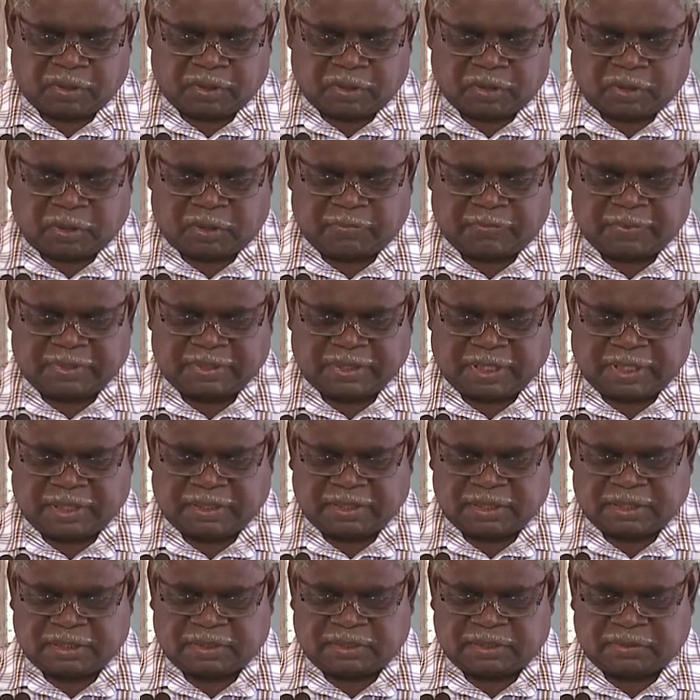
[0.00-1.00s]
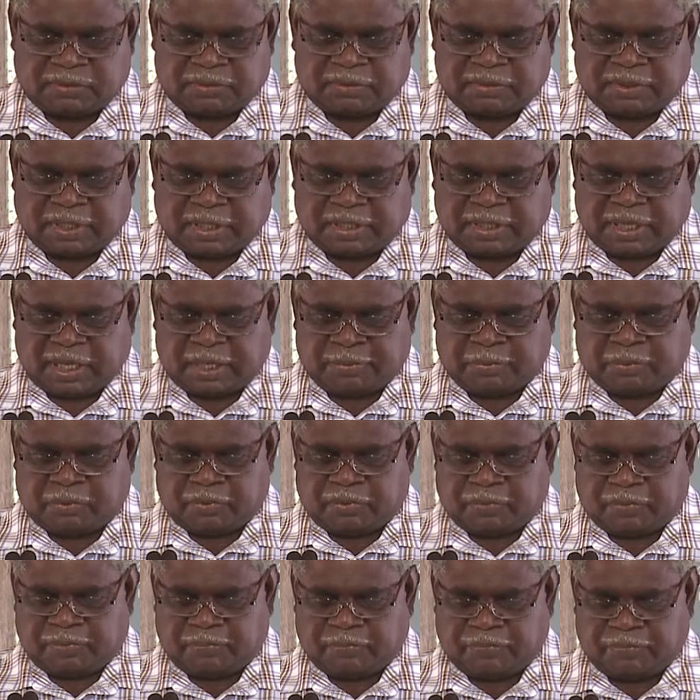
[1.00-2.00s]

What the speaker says: conversations to the table,